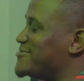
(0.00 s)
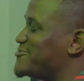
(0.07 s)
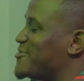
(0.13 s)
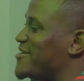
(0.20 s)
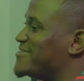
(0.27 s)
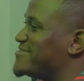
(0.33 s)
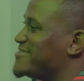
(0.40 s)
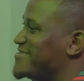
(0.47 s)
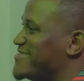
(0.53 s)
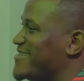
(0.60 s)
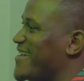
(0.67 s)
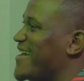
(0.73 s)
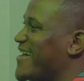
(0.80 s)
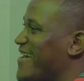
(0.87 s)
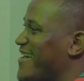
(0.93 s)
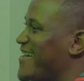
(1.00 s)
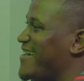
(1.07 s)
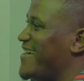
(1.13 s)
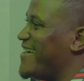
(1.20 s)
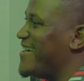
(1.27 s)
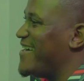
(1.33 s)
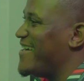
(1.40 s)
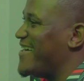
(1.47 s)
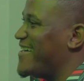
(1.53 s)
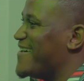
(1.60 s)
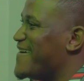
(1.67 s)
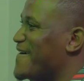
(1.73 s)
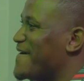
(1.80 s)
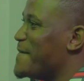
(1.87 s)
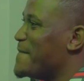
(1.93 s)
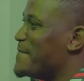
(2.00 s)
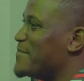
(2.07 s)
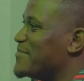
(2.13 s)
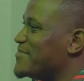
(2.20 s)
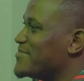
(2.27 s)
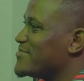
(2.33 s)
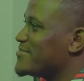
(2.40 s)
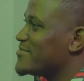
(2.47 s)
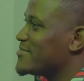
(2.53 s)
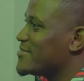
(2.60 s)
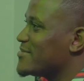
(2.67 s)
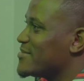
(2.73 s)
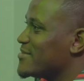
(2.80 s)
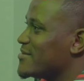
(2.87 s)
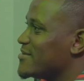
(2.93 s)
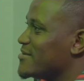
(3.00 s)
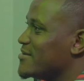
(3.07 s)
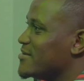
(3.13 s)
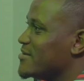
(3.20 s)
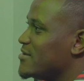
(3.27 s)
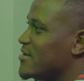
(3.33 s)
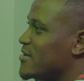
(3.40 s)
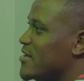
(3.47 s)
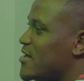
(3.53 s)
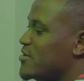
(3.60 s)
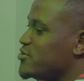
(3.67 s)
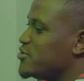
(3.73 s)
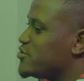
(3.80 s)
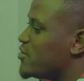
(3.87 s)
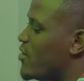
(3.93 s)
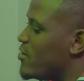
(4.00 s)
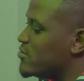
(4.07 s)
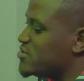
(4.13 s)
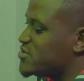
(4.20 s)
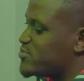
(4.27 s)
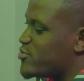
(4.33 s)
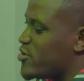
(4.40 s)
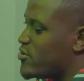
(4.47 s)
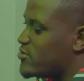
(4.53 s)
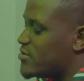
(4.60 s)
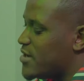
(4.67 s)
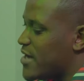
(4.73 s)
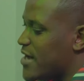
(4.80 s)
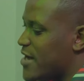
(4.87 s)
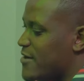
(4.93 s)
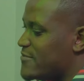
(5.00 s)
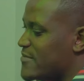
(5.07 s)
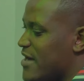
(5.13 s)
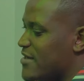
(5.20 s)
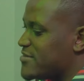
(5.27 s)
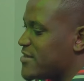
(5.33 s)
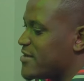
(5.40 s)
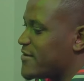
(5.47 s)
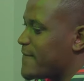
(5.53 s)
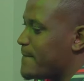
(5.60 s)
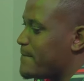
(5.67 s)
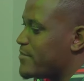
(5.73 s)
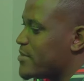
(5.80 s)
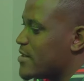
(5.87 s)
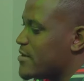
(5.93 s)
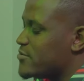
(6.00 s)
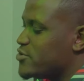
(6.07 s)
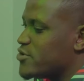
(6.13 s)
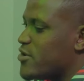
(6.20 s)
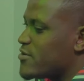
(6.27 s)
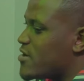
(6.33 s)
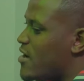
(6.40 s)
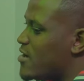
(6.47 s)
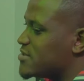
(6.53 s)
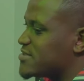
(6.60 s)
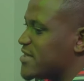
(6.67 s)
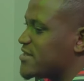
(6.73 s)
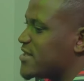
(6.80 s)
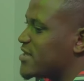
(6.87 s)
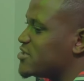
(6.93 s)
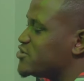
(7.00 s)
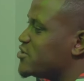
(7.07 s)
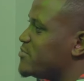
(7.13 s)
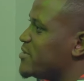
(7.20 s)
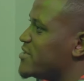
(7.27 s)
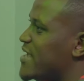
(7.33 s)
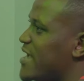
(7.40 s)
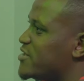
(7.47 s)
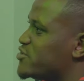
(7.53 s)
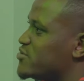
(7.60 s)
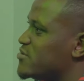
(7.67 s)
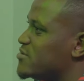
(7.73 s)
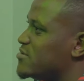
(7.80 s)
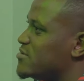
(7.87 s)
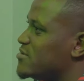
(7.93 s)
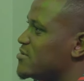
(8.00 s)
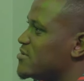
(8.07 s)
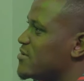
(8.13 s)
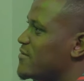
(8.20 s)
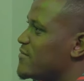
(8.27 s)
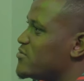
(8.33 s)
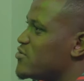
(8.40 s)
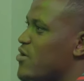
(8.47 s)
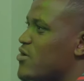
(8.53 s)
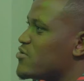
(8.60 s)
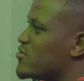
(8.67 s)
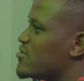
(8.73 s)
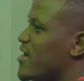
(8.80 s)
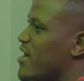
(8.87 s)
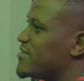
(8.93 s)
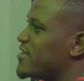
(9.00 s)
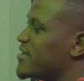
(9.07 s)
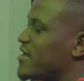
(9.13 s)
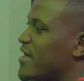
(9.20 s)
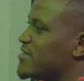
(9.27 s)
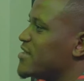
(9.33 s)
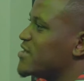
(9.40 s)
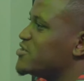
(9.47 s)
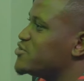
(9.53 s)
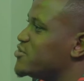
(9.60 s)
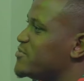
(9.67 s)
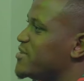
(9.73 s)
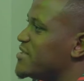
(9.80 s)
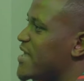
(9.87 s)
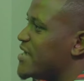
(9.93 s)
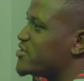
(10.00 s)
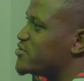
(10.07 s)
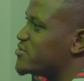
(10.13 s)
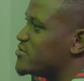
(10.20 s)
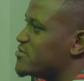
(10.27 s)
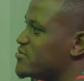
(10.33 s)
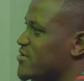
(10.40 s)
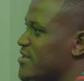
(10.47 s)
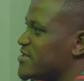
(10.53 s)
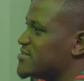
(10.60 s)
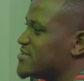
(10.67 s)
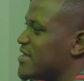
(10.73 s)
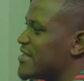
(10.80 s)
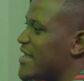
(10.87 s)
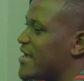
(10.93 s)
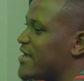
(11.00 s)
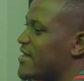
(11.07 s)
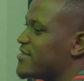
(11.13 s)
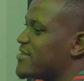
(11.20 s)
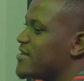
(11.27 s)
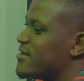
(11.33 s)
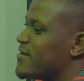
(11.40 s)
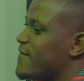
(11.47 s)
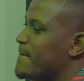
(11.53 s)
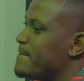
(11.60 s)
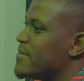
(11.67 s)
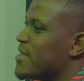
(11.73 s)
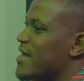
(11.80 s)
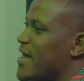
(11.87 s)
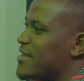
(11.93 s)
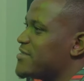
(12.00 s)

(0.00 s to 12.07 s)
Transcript: Trust. Okay. Yeah. um, how do you ask for sex from your partner? You don't, bro. Um, what do you I mean you don't? You don't ask. I think it should be natural. You just no, activate. No, no, I, think, I think it should be natural. Okay. understand? What like, does natural I think, mean?